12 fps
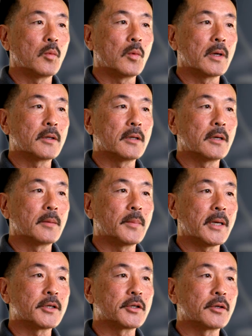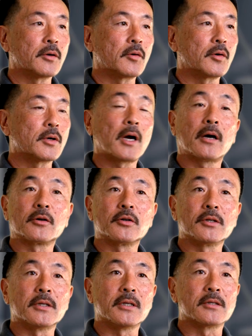what the patient or
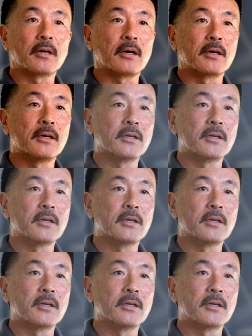doctor's needs are